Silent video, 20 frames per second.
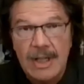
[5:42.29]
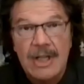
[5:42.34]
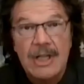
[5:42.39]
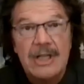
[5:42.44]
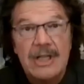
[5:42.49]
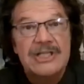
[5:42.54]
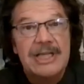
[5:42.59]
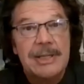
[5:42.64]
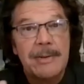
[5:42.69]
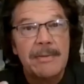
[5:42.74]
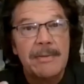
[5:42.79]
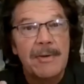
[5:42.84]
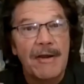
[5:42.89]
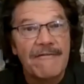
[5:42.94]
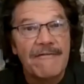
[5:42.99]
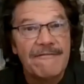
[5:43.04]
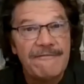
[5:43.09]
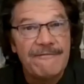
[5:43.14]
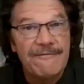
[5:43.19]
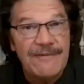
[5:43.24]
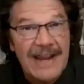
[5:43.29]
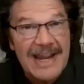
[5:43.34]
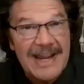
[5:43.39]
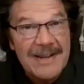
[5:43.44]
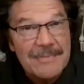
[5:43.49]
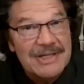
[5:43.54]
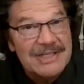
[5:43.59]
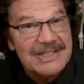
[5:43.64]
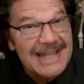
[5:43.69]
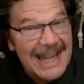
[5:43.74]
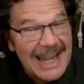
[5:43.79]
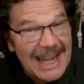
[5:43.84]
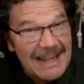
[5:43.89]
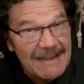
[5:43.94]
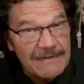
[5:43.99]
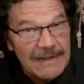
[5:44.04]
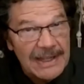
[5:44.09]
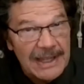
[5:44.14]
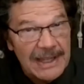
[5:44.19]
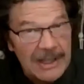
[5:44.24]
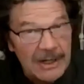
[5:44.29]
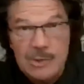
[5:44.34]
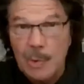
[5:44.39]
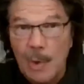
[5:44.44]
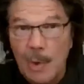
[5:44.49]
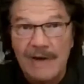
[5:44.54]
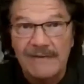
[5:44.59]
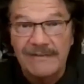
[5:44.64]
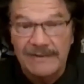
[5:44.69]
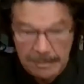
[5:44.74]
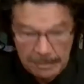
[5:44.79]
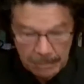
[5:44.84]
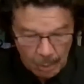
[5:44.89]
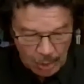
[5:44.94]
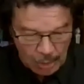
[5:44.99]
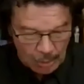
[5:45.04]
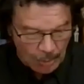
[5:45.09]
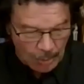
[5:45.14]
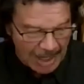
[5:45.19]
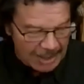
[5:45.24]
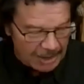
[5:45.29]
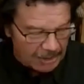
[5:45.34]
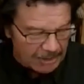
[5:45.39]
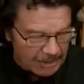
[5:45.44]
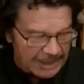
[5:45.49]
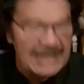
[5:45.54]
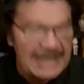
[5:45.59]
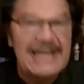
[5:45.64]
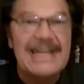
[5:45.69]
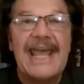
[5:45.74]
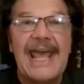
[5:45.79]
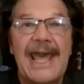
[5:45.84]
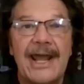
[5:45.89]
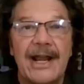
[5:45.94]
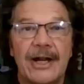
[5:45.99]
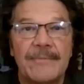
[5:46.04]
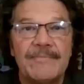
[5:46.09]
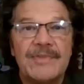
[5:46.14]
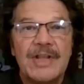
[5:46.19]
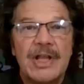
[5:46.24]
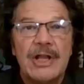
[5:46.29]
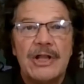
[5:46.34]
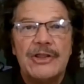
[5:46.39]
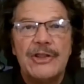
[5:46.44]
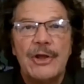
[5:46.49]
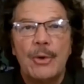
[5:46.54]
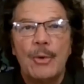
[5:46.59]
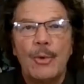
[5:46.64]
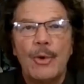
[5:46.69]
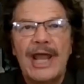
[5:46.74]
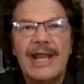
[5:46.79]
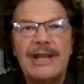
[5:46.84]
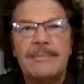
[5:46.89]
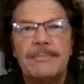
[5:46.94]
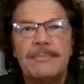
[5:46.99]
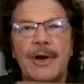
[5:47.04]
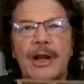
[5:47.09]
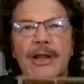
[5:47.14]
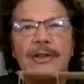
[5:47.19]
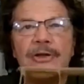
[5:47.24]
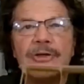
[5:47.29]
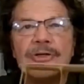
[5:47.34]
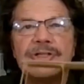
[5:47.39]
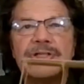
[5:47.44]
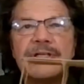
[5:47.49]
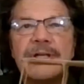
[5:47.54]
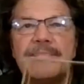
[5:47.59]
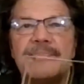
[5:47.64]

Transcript: Some of our famous aviators, one of them born right here in Indiana, the Wright brothers,